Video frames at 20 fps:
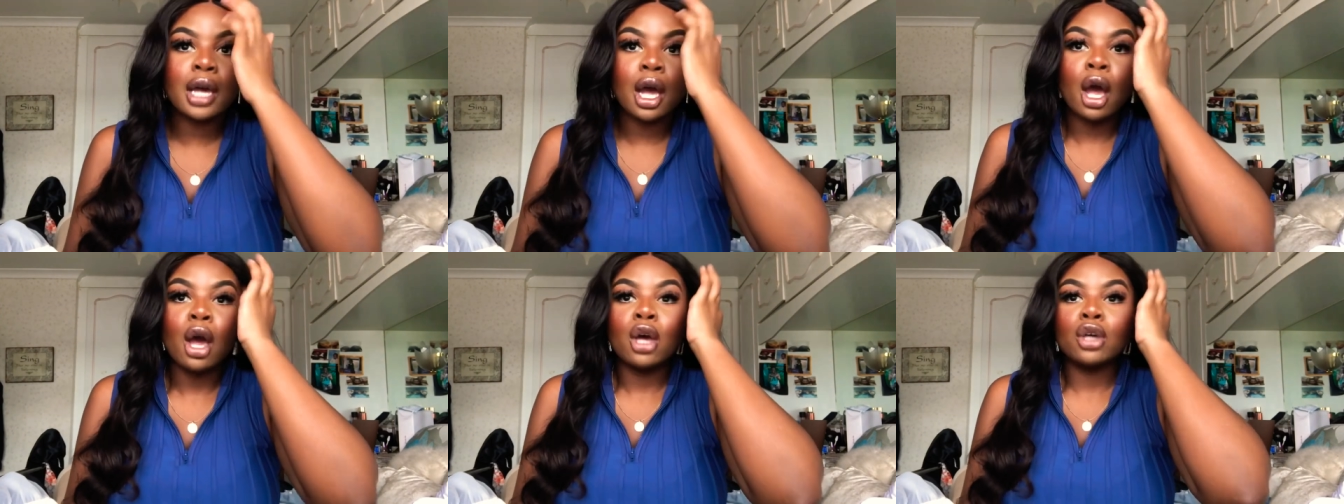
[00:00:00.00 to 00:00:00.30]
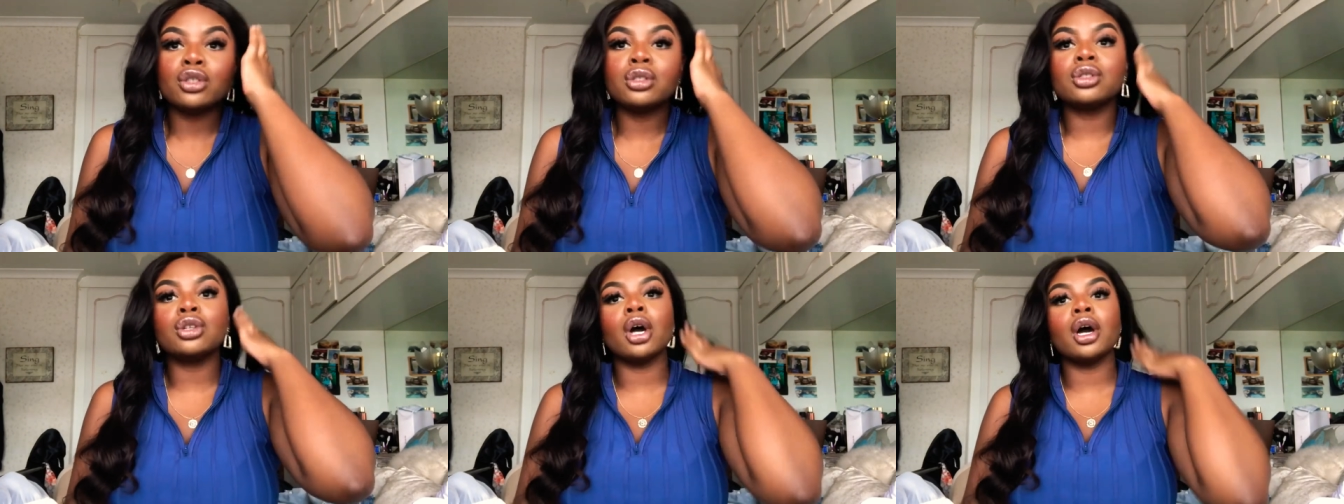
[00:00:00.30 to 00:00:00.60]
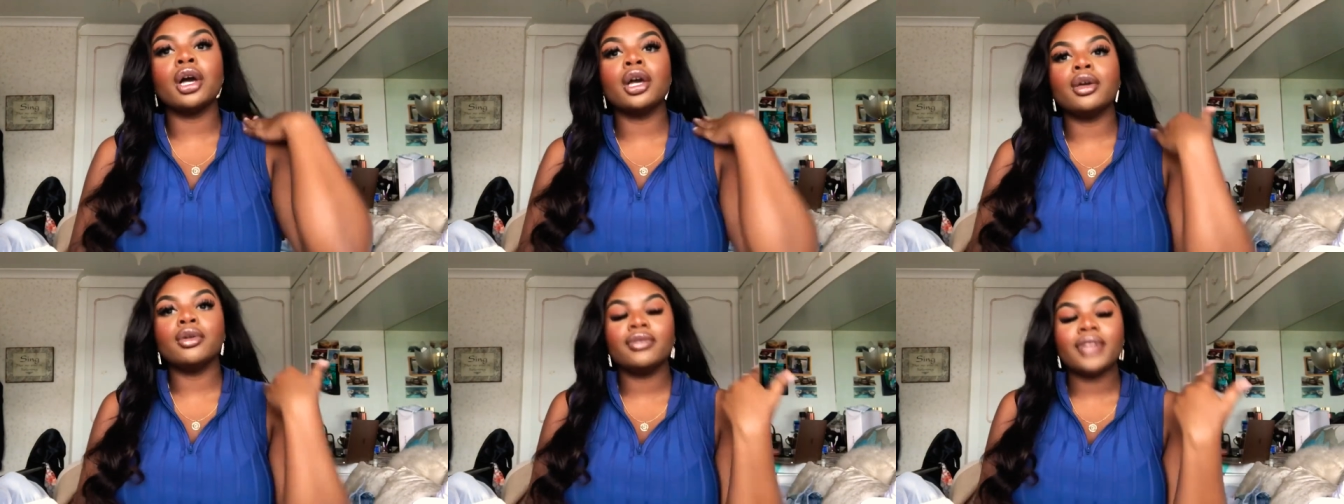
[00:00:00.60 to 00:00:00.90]

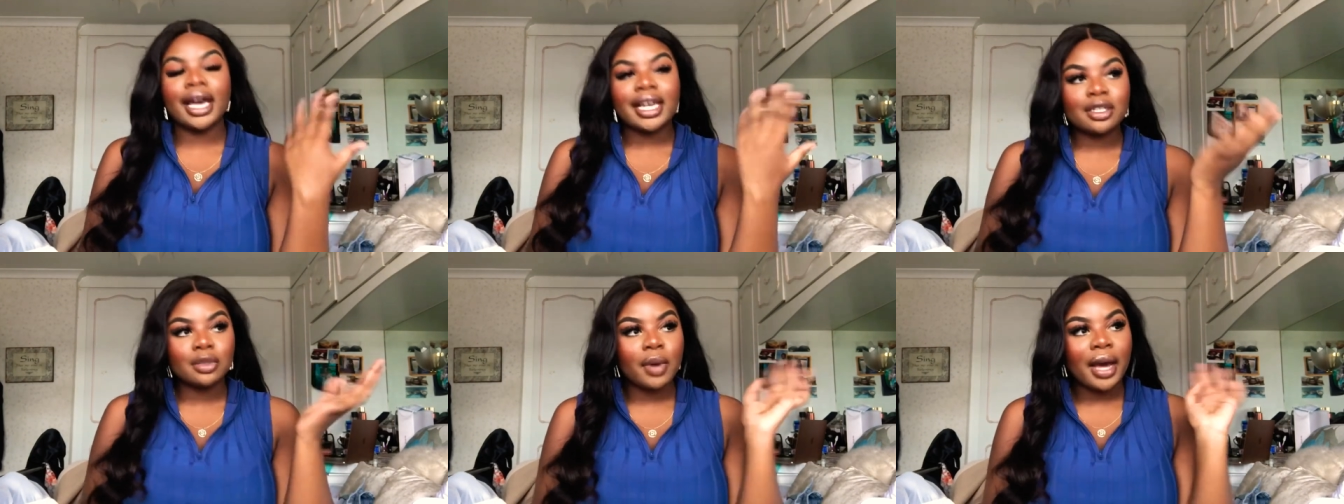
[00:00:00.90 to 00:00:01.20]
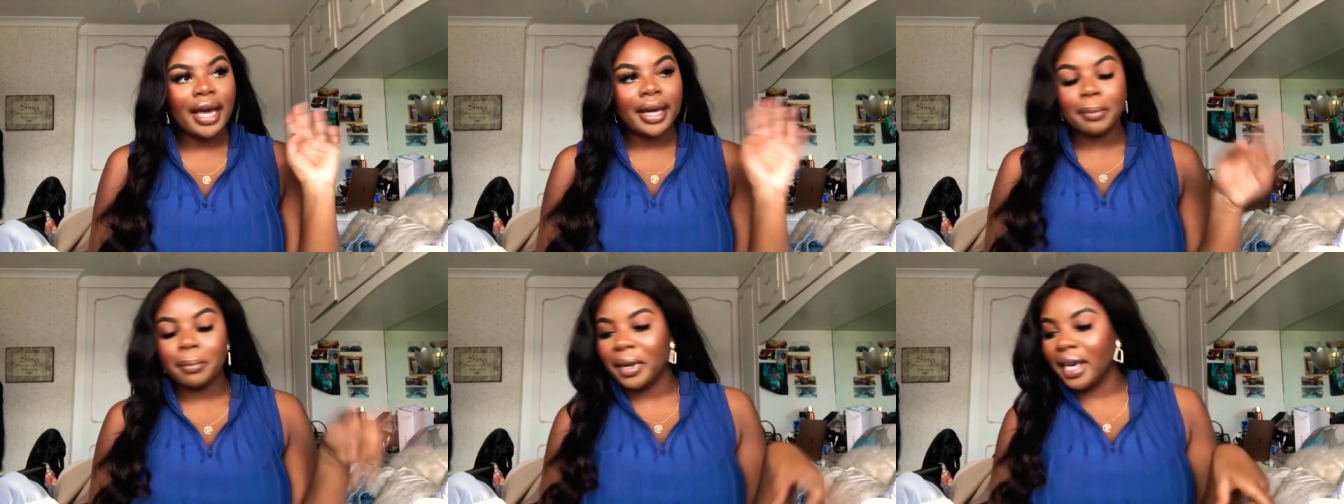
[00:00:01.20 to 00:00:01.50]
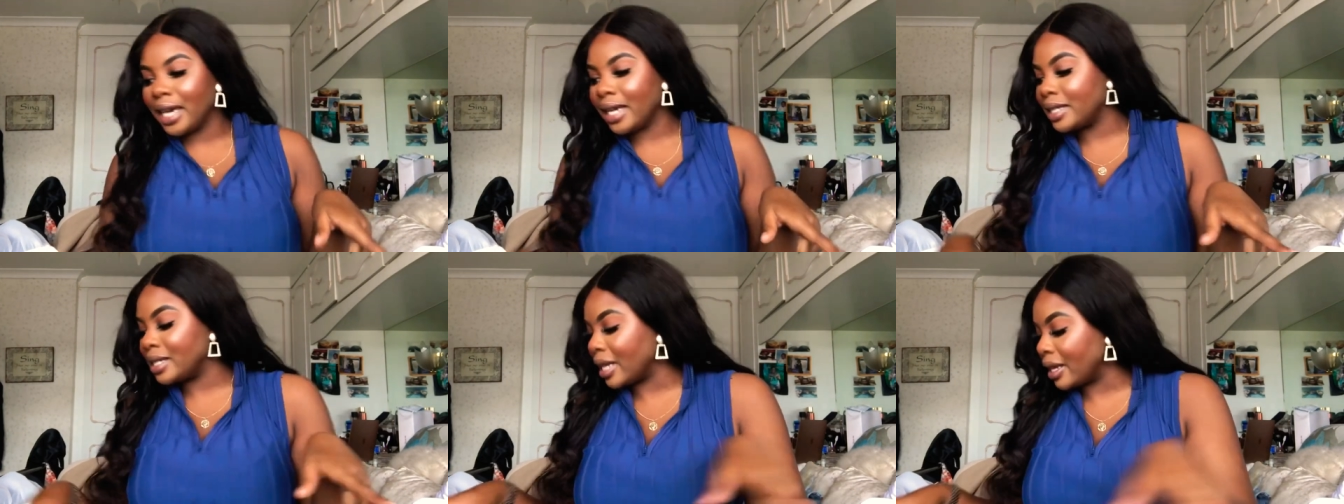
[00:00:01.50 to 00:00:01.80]
So that's why I
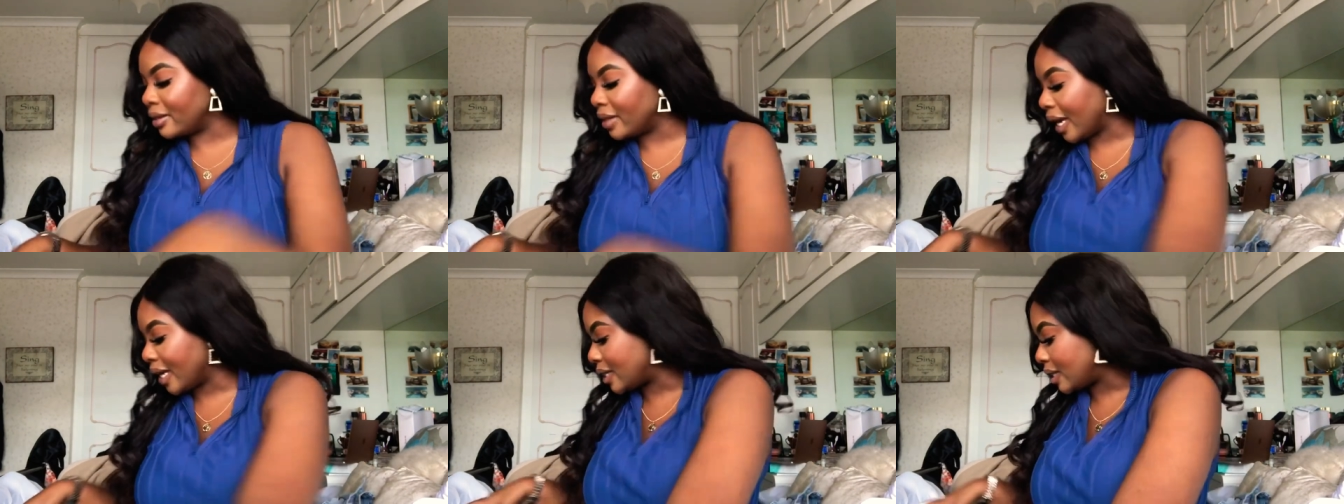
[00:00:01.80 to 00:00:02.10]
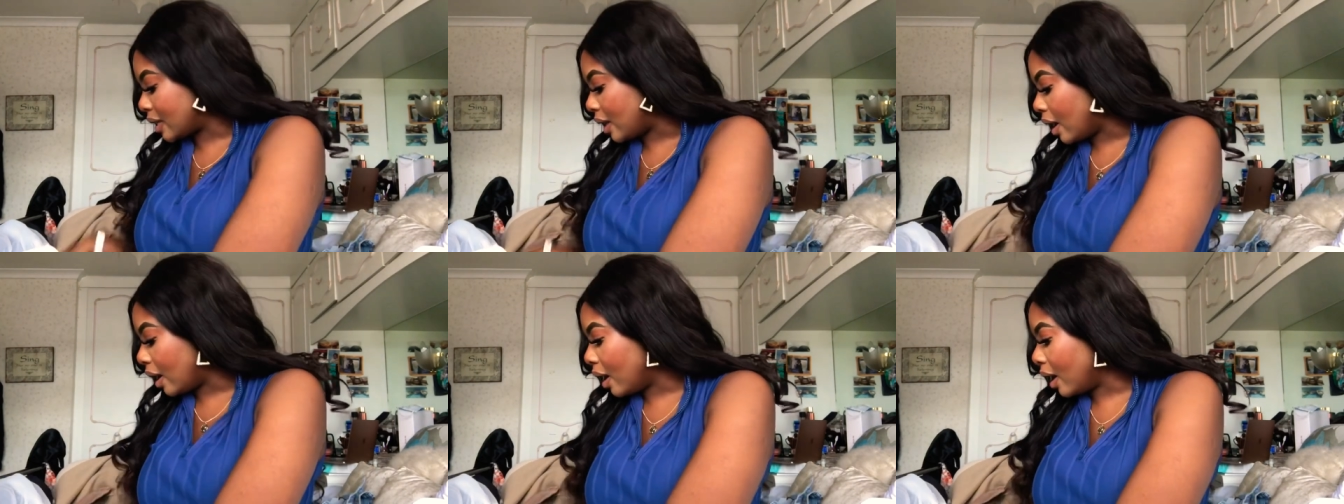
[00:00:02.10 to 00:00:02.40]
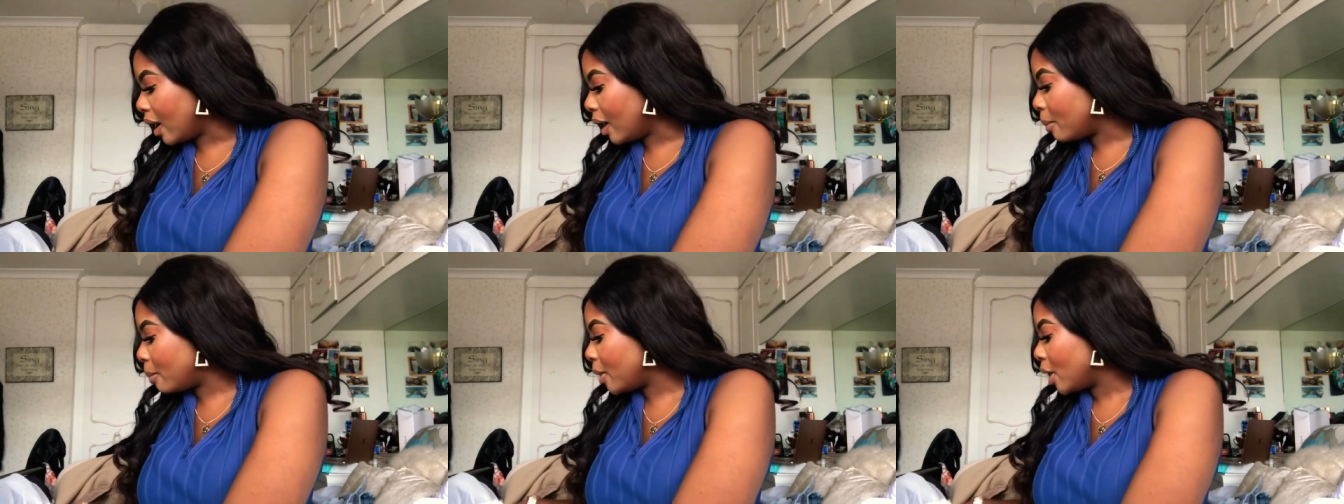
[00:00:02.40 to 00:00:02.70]
picked that
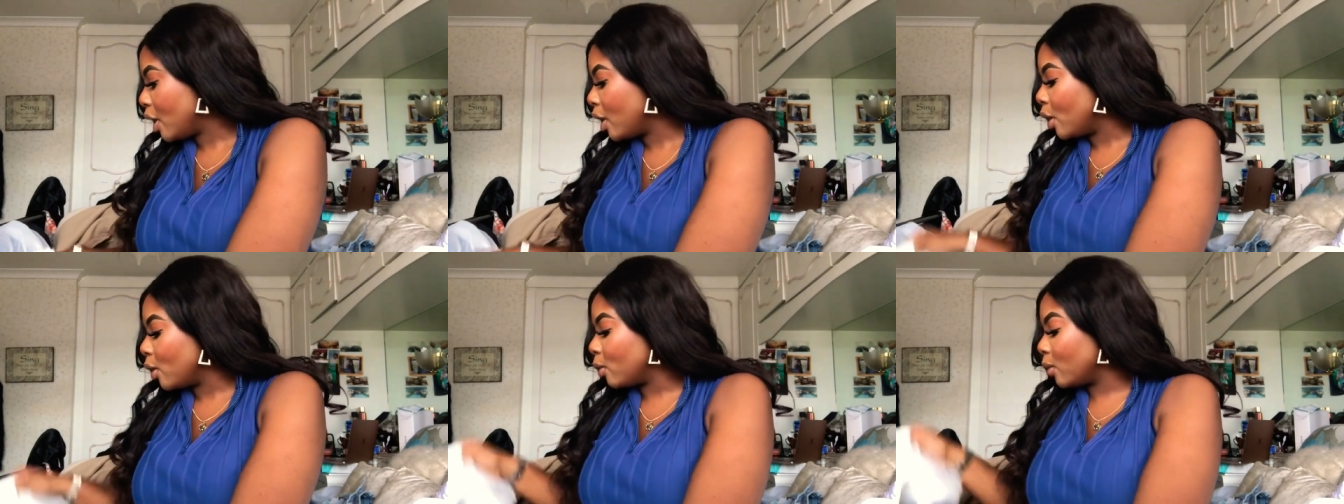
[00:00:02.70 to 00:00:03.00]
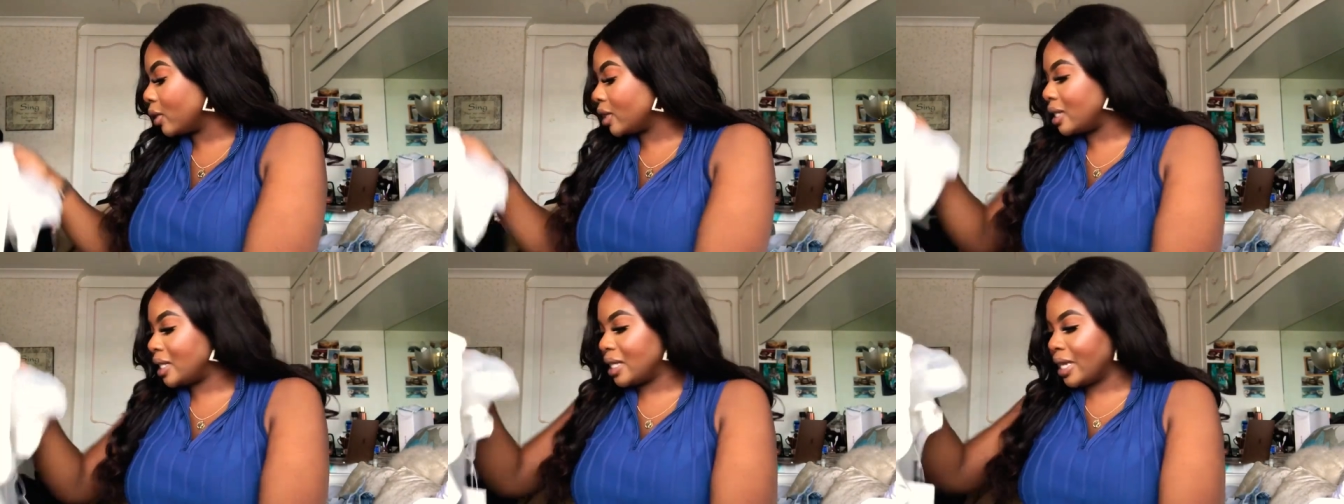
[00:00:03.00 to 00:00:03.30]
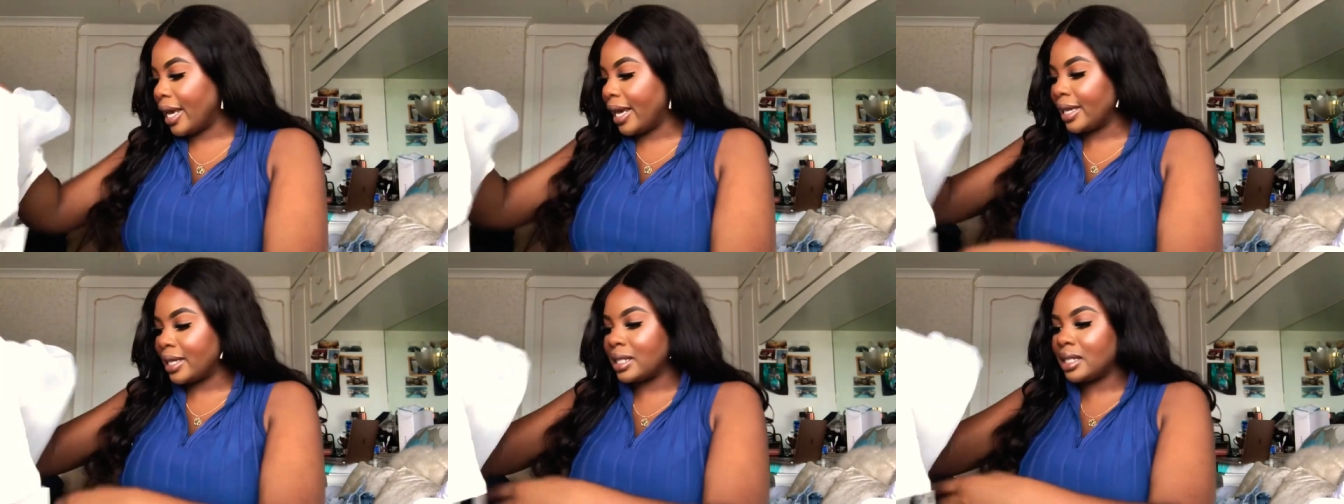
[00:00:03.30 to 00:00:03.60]
up. What's
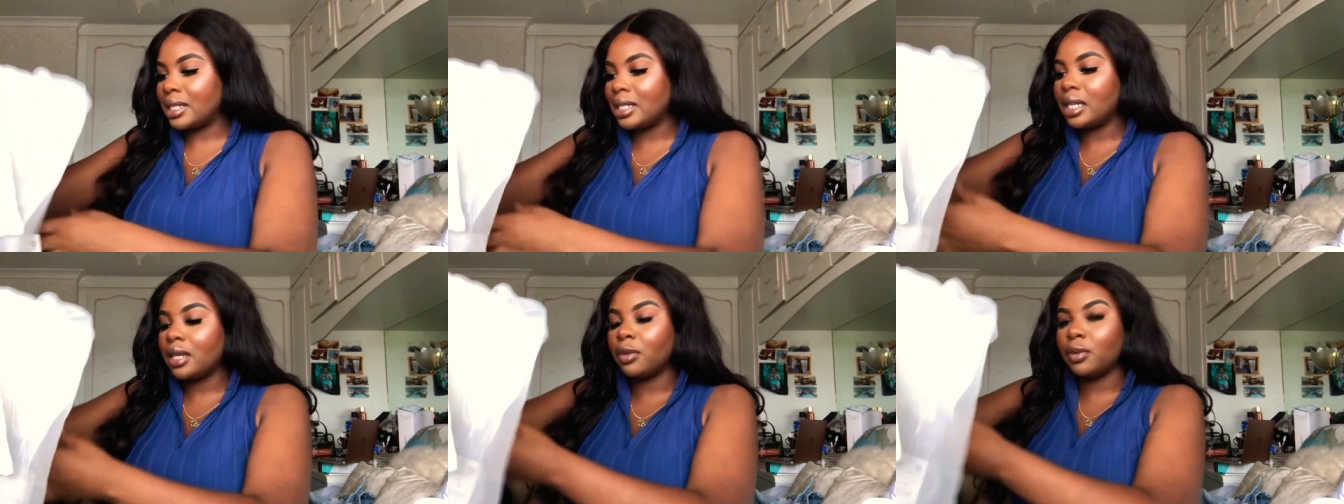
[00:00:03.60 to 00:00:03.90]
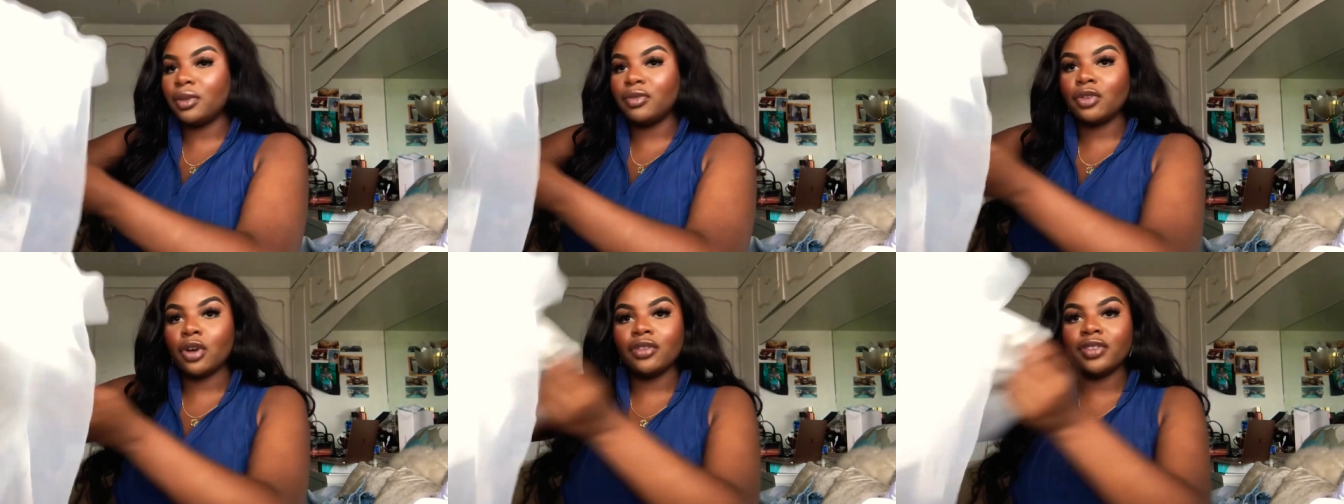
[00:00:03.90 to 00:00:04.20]
next? We've got